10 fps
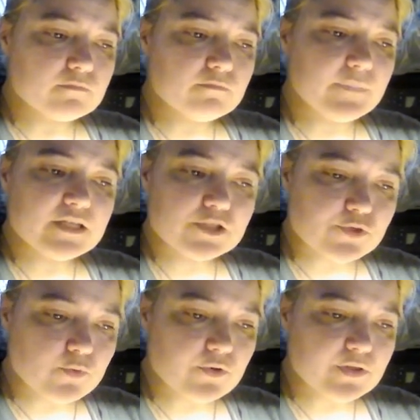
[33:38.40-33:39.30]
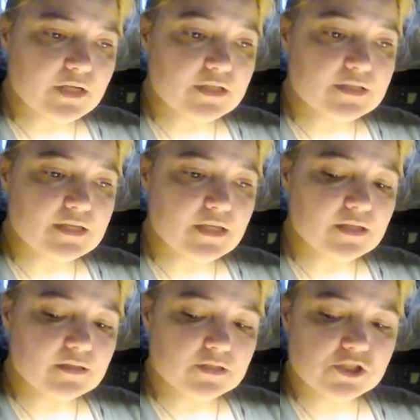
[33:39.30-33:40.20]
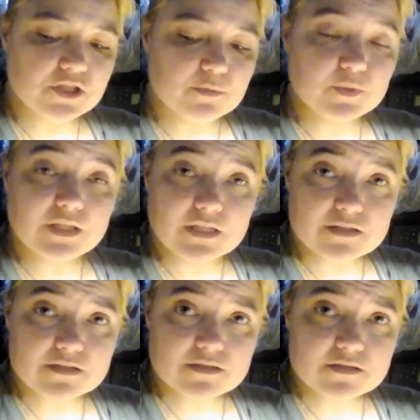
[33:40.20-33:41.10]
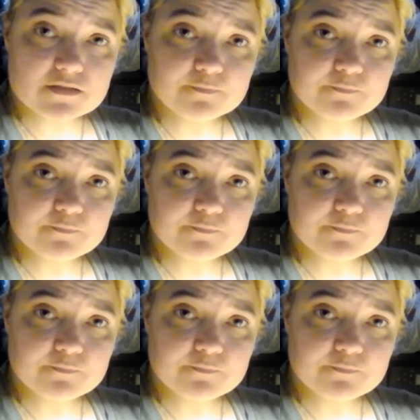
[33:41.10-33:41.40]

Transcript: Make sure that it's a legit place.